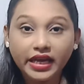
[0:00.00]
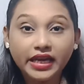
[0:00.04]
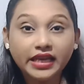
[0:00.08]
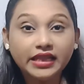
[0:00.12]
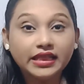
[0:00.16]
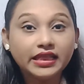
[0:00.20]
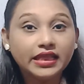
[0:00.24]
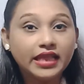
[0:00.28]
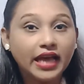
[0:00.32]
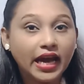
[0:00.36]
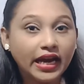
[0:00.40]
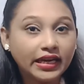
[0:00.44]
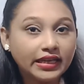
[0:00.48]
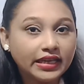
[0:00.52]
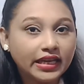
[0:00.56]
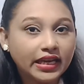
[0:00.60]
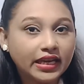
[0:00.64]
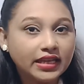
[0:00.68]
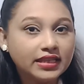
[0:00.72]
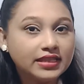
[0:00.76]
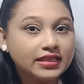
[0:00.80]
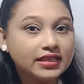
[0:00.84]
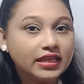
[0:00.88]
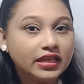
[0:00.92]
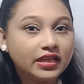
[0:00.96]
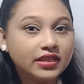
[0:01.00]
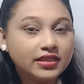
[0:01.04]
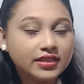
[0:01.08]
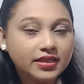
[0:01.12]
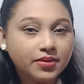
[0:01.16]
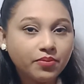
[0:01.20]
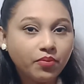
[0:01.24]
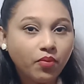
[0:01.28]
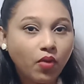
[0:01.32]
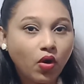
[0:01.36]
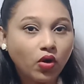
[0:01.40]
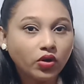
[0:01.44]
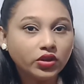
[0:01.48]
in that case it's
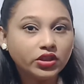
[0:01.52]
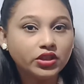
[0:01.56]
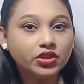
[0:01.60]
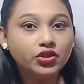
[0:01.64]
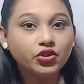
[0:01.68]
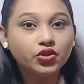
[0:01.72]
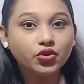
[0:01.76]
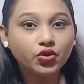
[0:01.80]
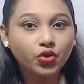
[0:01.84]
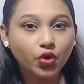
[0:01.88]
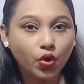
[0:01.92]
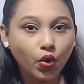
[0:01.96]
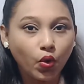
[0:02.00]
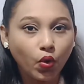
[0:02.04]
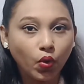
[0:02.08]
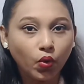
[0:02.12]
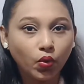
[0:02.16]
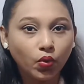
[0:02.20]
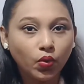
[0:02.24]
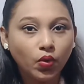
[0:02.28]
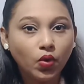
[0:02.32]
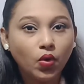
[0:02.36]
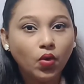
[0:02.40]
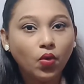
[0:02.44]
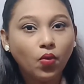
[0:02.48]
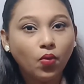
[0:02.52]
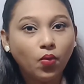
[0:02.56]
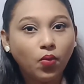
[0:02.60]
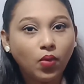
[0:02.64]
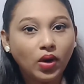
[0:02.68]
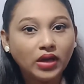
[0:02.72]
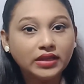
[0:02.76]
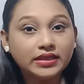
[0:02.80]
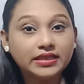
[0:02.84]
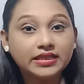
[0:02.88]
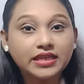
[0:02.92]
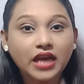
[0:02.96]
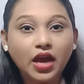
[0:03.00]
important to know
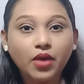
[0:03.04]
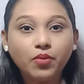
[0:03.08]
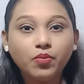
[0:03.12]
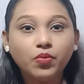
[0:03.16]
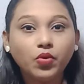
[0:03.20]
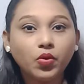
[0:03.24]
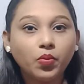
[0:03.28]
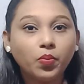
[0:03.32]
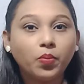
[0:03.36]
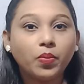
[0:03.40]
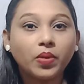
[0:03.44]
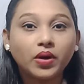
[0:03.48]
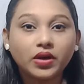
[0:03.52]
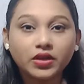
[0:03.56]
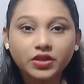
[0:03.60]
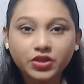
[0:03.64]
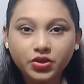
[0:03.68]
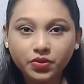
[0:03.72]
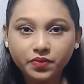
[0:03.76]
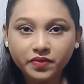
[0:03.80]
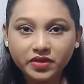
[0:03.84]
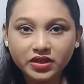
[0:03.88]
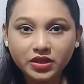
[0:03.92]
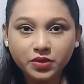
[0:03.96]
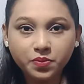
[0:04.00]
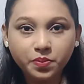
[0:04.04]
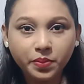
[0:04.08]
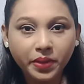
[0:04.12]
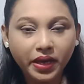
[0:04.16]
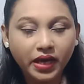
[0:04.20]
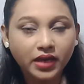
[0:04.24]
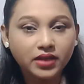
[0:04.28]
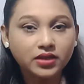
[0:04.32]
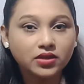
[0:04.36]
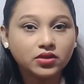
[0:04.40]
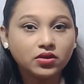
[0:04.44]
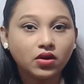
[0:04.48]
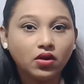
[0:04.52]
what type of parts of
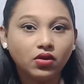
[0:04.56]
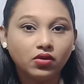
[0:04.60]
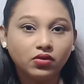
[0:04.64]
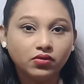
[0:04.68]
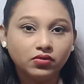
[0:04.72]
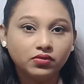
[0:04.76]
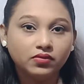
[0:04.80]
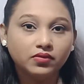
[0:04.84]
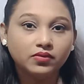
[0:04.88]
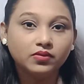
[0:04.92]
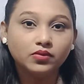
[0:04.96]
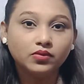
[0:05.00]
speech of